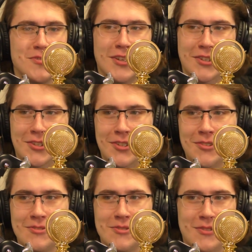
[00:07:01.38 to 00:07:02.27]
on
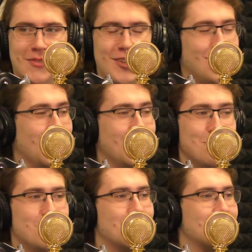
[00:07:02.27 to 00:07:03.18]
earth, so I'm like,
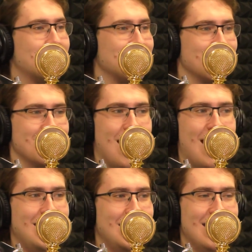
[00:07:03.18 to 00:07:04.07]

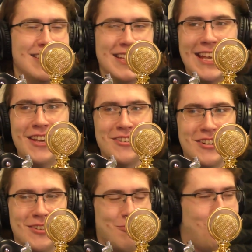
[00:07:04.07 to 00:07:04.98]
any indication,
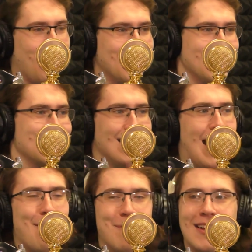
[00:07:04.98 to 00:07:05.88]
I'll fucking
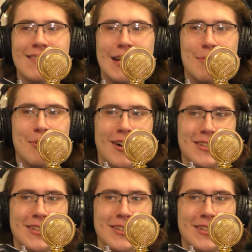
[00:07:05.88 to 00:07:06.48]
slap that label on you.